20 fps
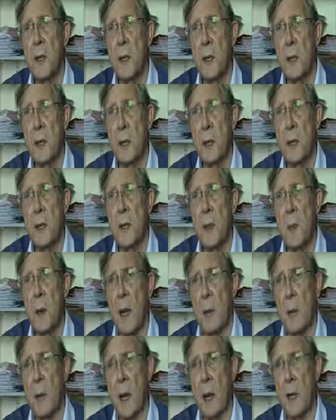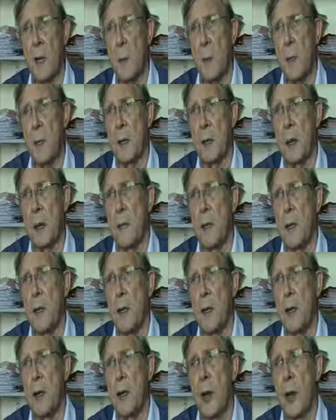that exist about task-based
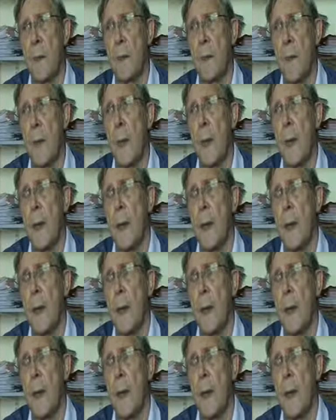language teaching.